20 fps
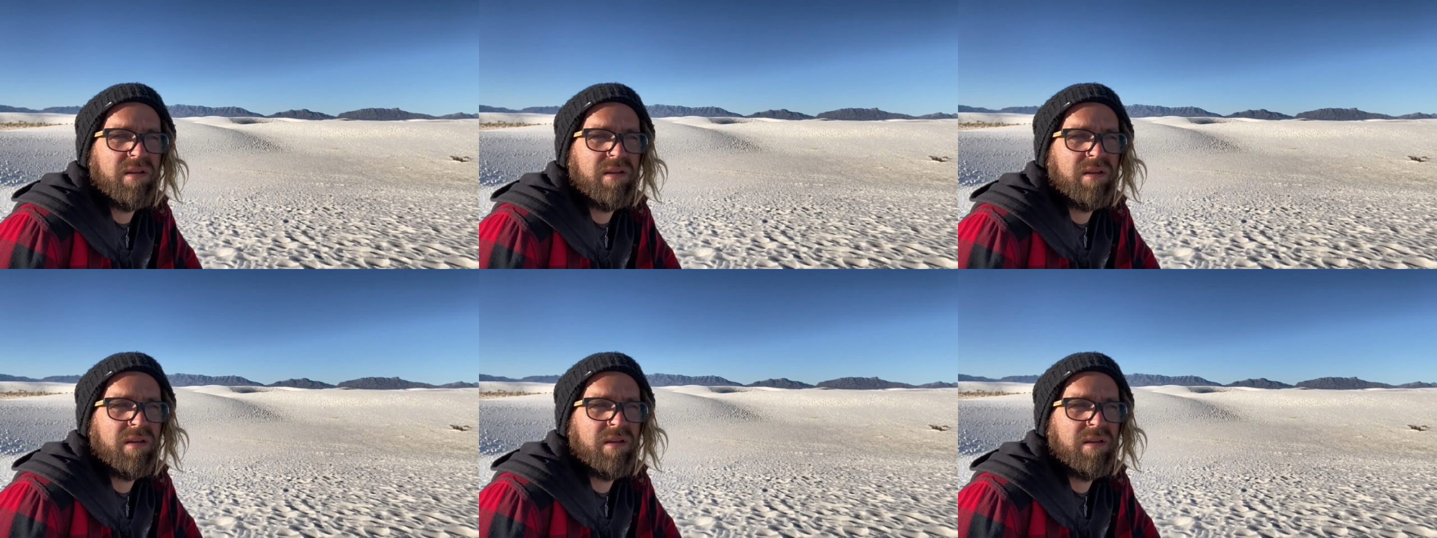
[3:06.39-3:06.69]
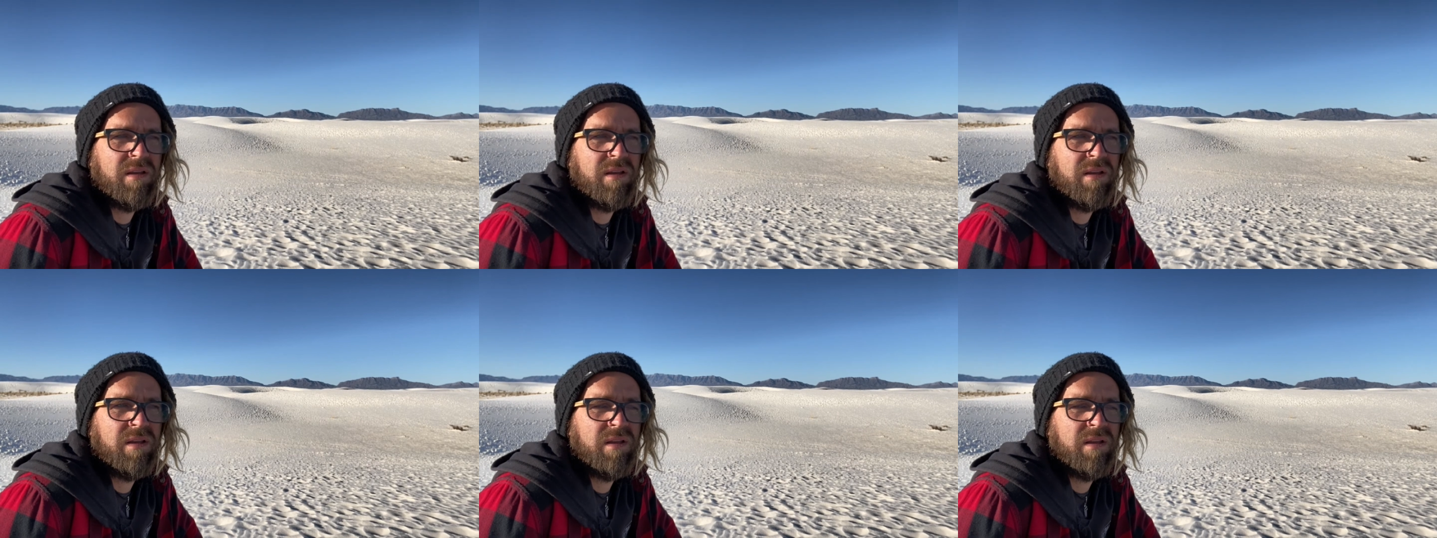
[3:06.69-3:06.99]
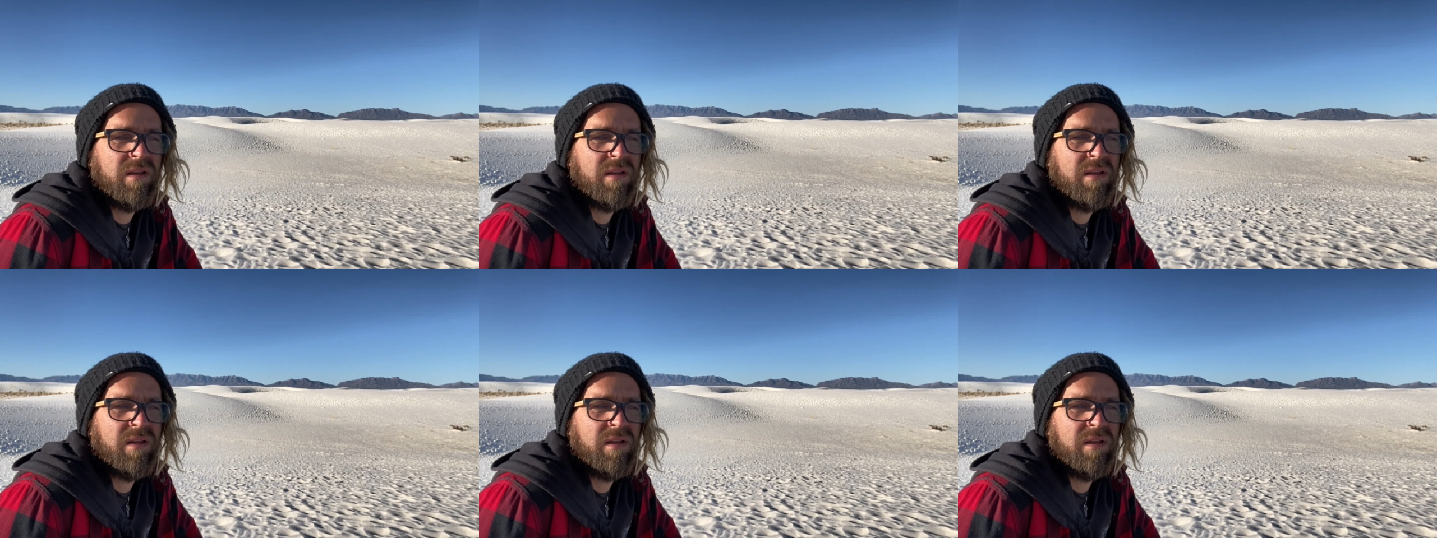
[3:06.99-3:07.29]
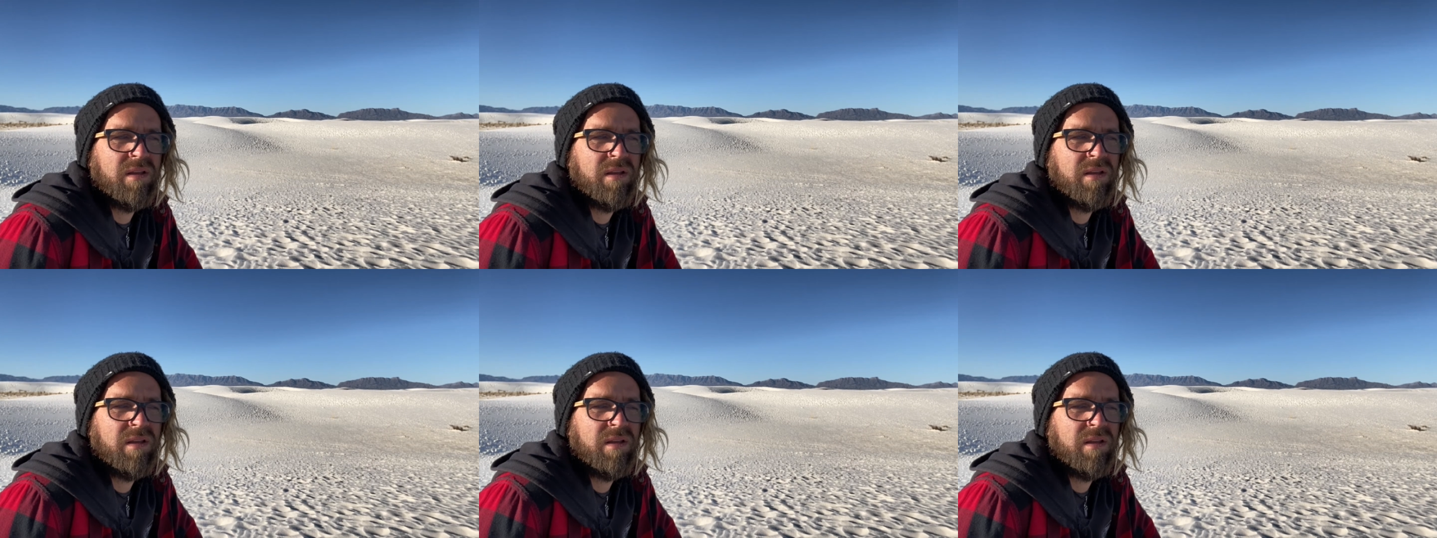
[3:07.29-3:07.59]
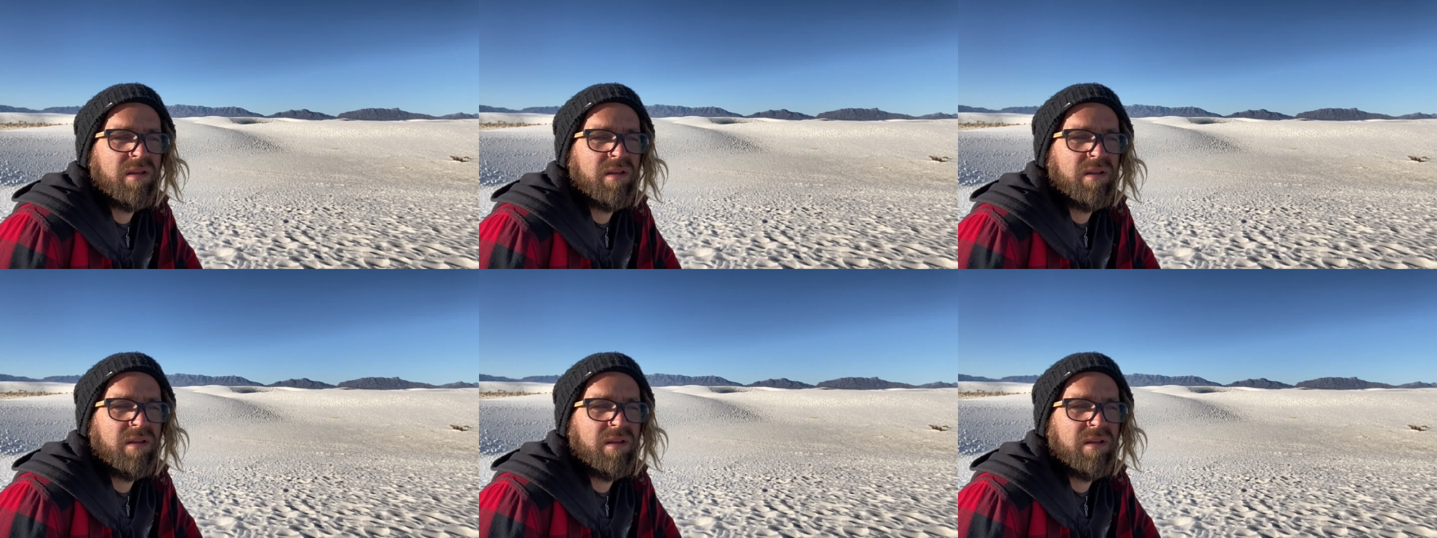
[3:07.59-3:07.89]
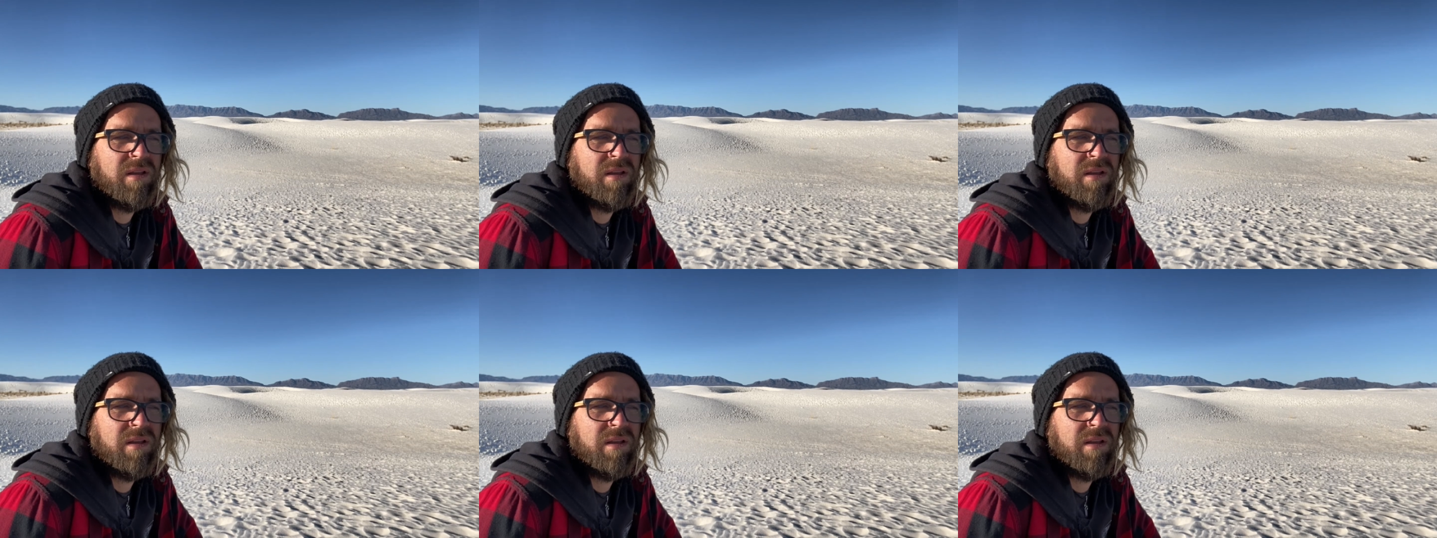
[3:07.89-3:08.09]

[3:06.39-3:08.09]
(no one is talking)